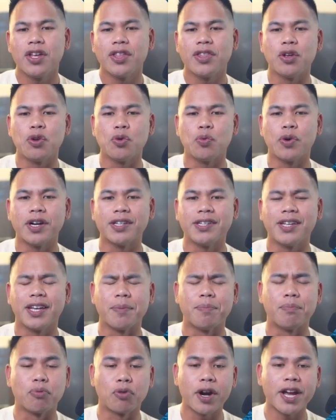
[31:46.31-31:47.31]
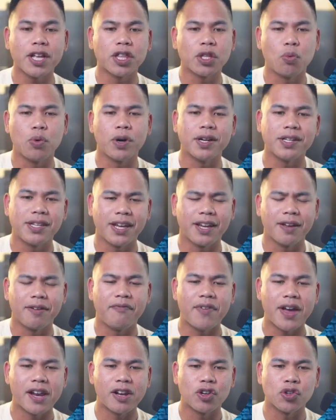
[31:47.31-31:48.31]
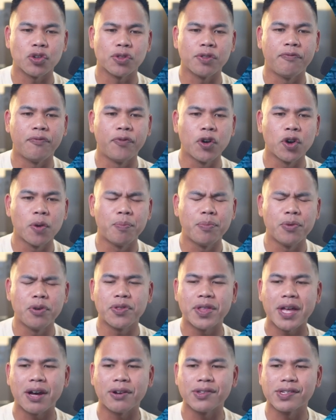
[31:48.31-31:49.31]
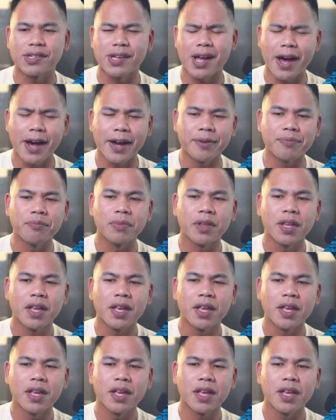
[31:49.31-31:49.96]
They want to take a break. They want to take advantage of the photo booth outside.